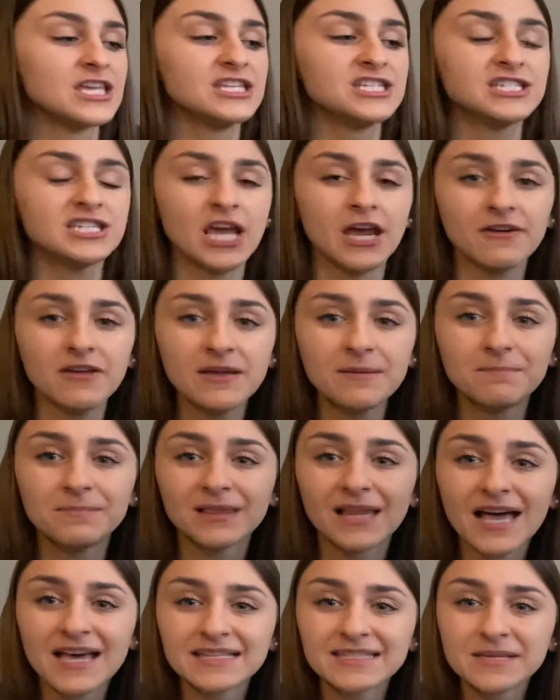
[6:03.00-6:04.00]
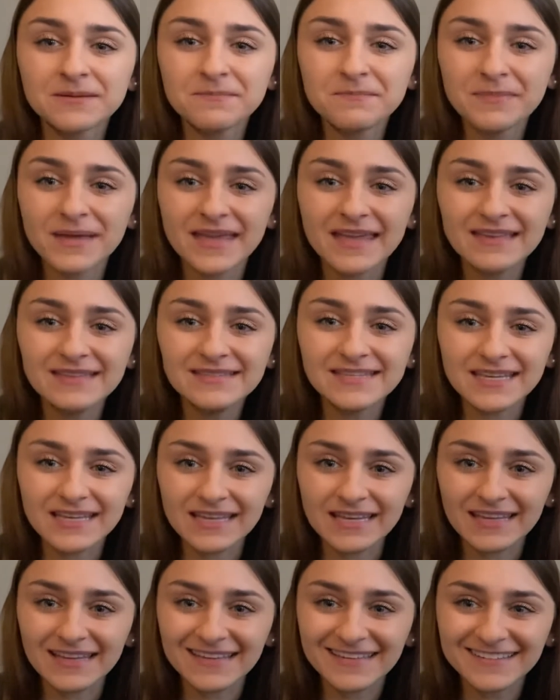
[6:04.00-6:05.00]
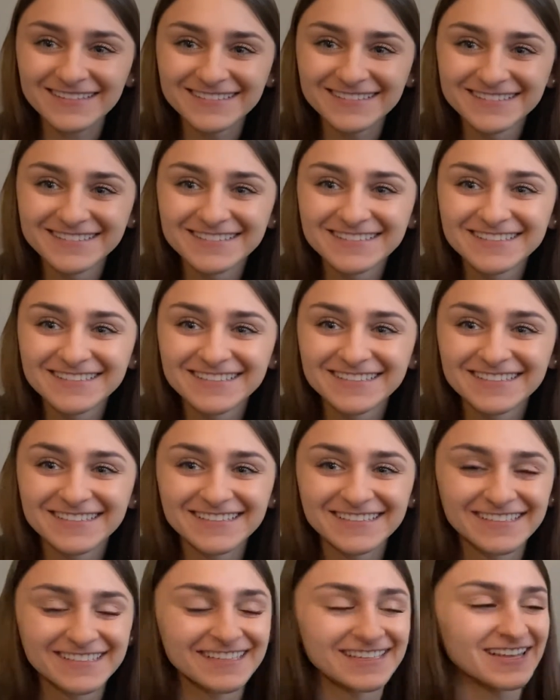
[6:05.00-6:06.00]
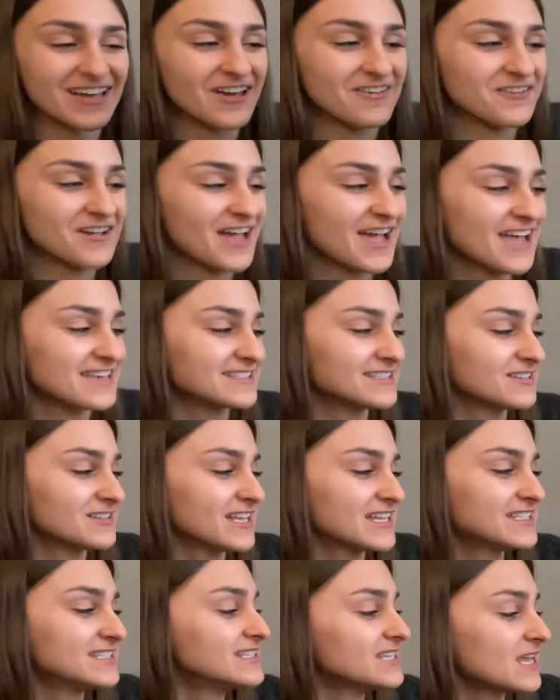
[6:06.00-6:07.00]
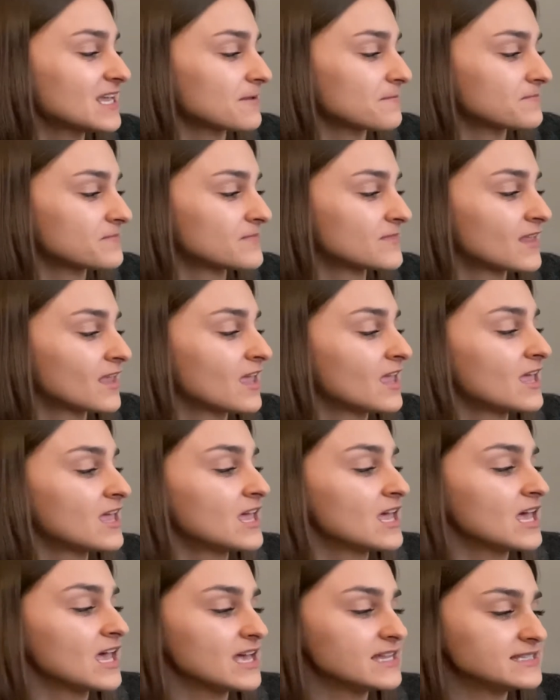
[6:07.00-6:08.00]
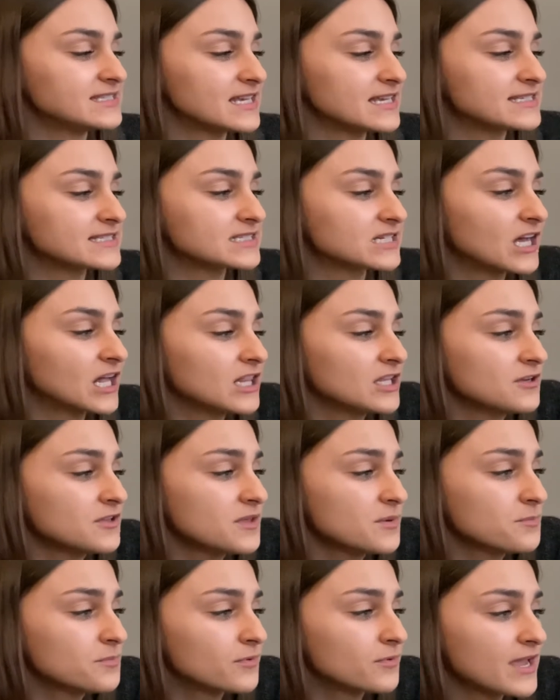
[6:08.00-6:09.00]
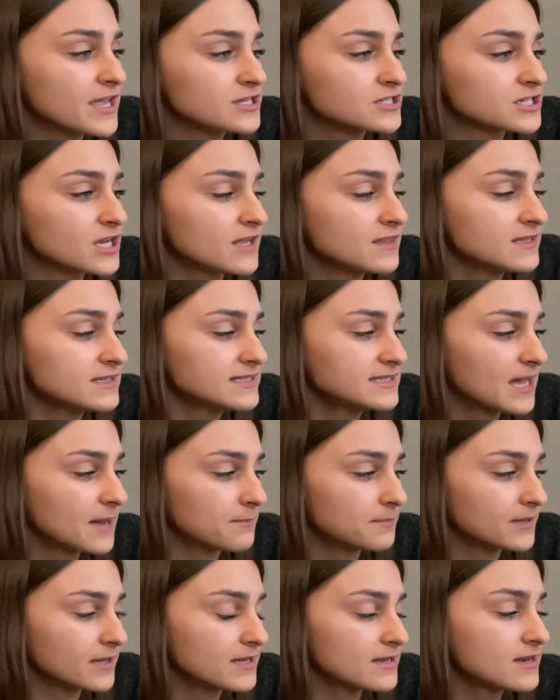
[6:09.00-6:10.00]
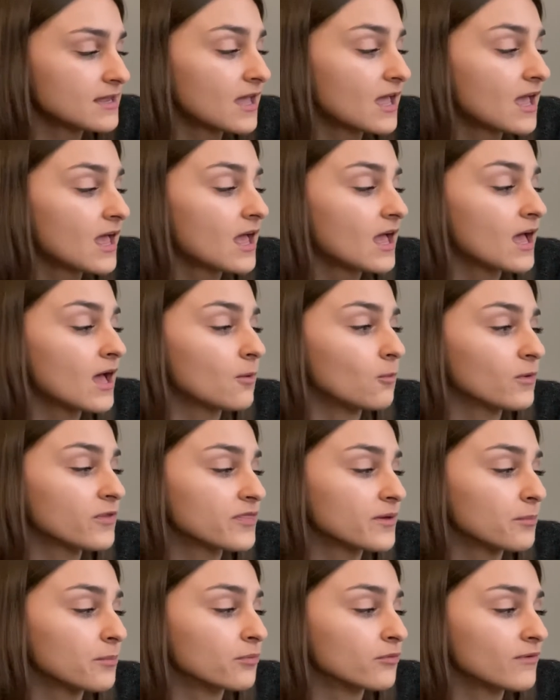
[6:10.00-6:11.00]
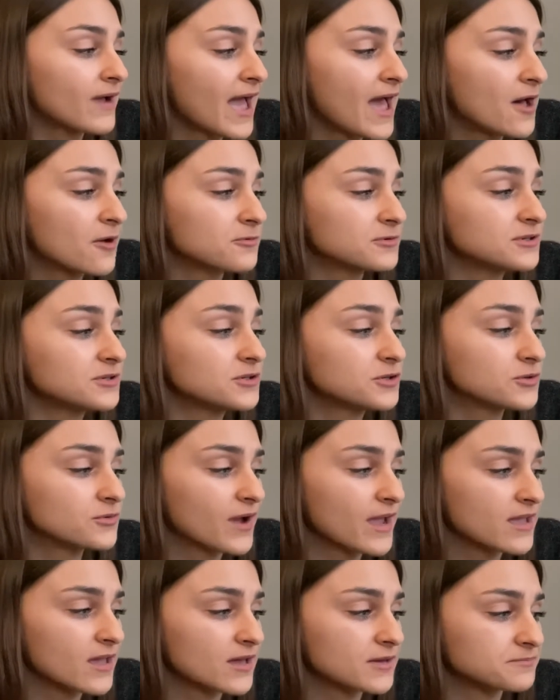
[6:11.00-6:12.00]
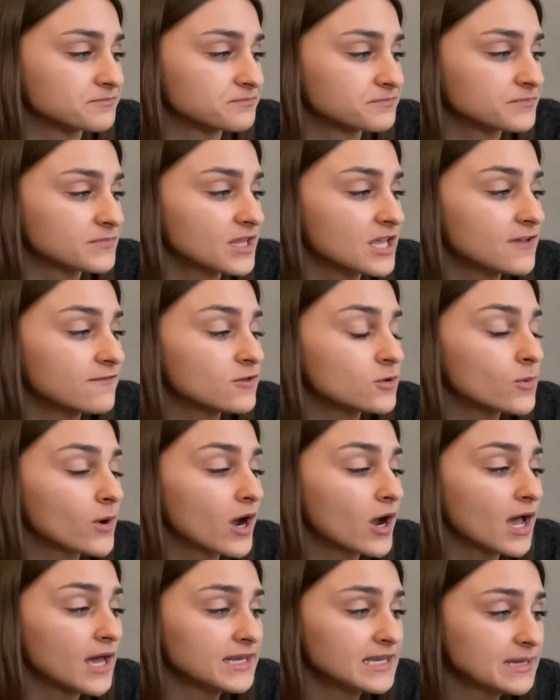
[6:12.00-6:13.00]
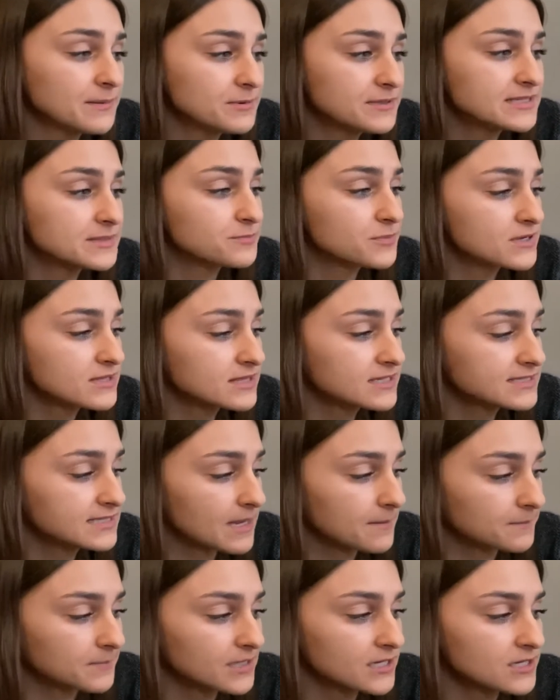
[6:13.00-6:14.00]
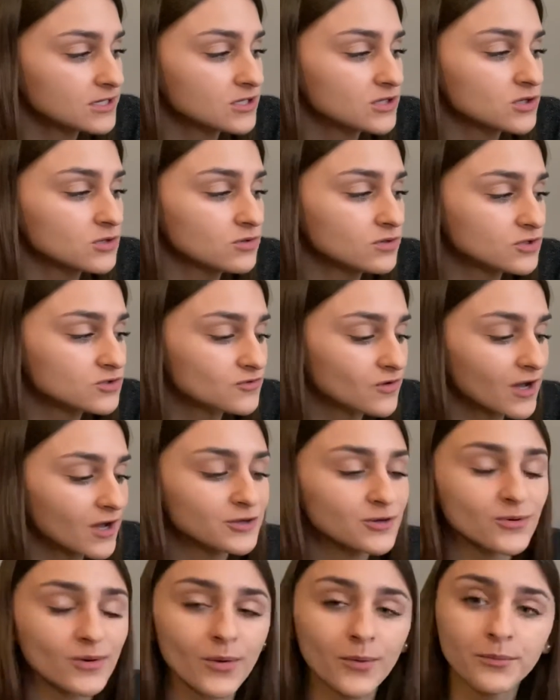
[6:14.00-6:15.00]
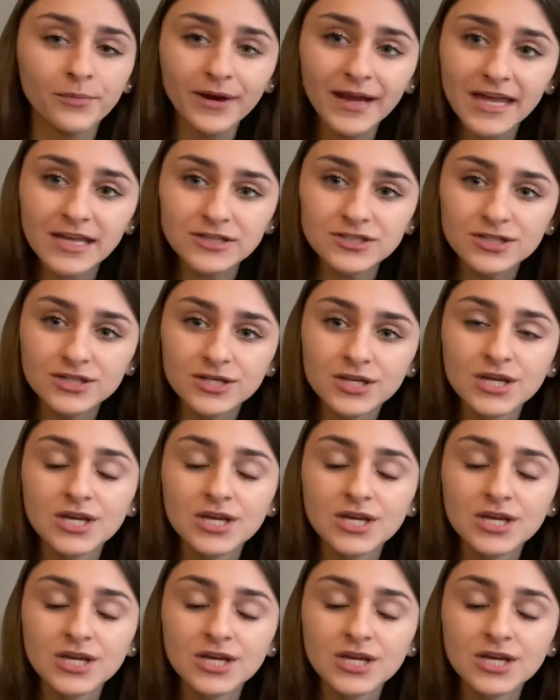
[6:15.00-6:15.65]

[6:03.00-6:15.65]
Cherry blossom painting. Okay, so let's see. It says, color the branch on the template with a brown crayon. If you are unable to print the template, you could draw your own branch.